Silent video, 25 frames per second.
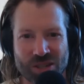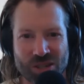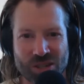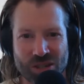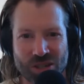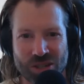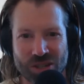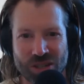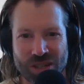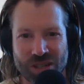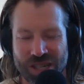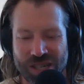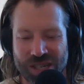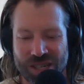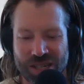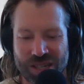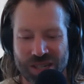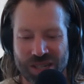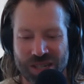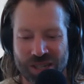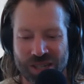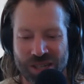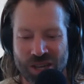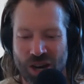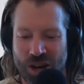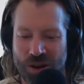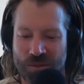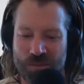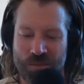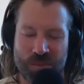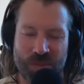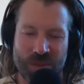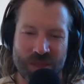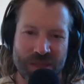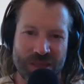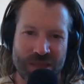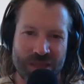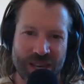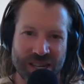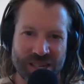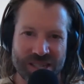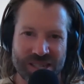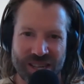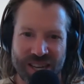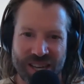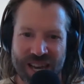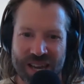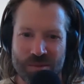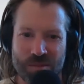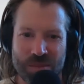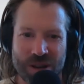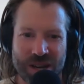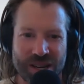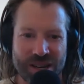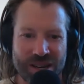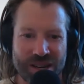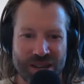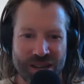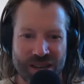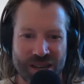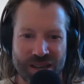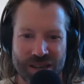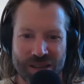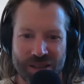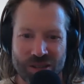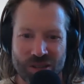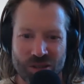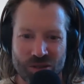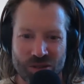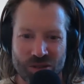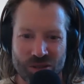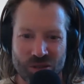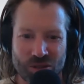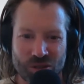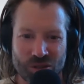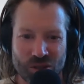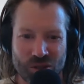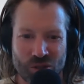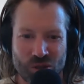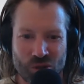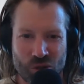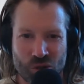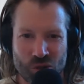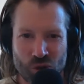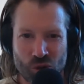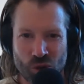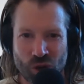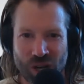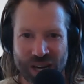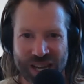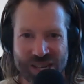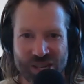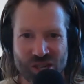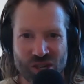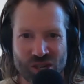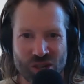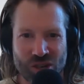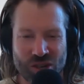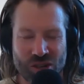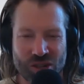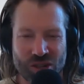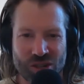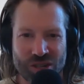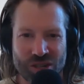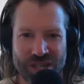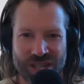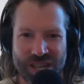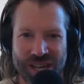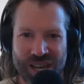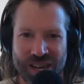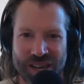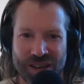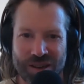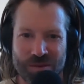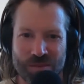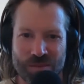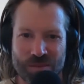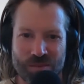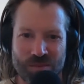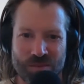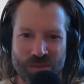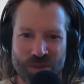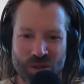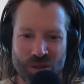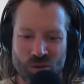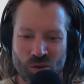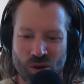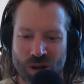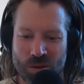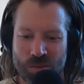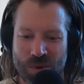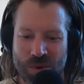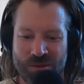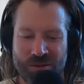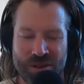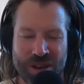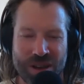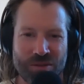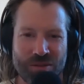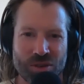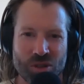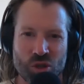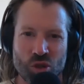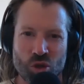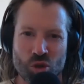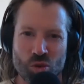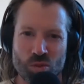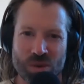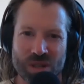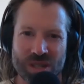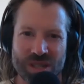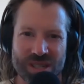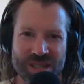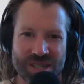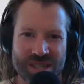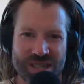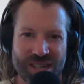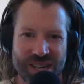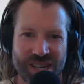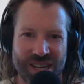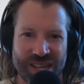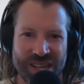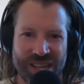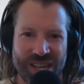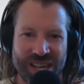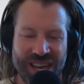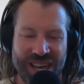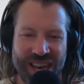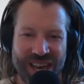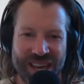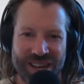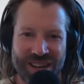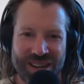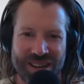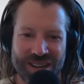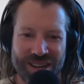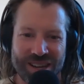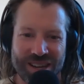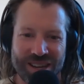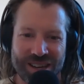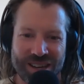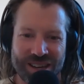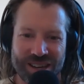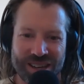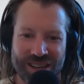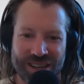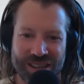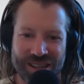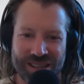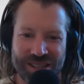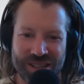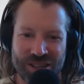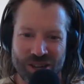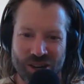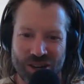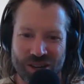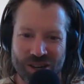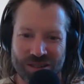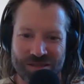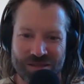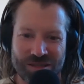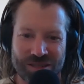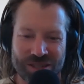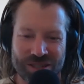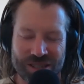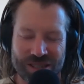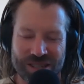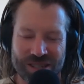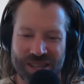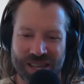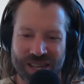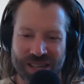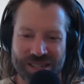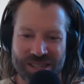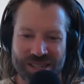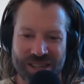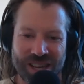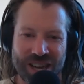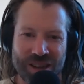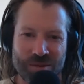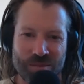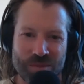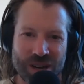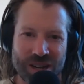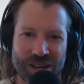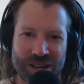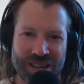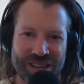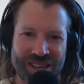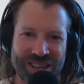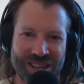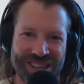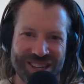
So, yeah, thanks again, bud. Uh, you're you're a true legend. Um, you're one of my favorite humans, and uh, yeah, just thanks again, buddy. Thanks,